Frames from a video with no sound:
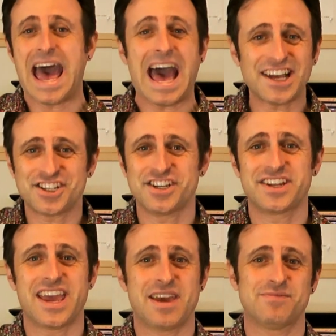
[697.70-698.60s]
action
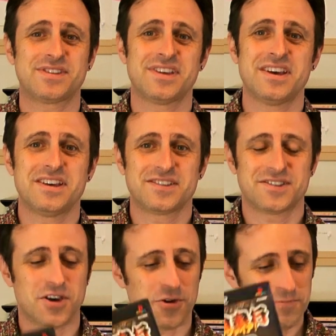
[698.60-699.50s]
games.
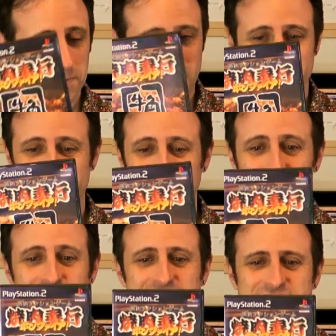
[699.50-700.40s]
So did
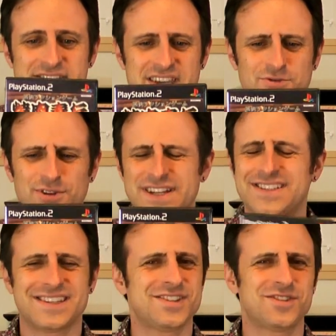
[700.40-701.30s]
also get the sequel.
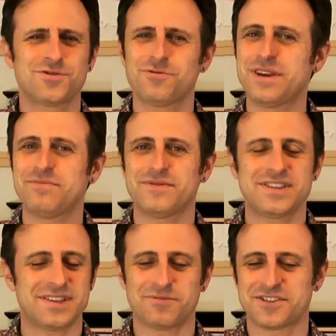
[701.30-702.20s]
It's extremely
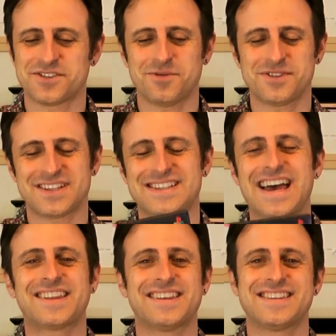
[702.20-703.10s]
similar. It's almost
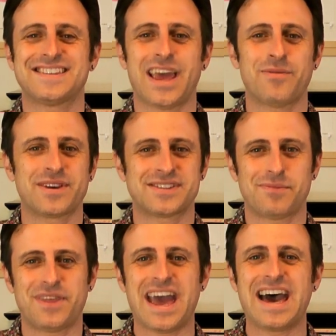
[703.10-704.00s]
exactly the same,
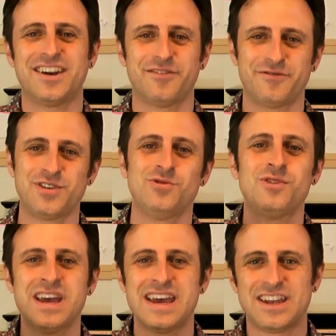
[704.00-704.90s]
except they added a
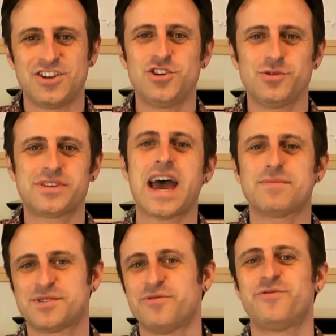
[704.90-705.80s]
few new
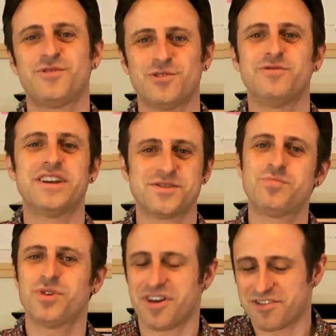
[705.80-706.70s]
types of food that you
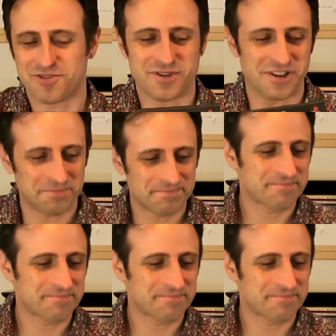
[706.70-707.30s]
put on the grill.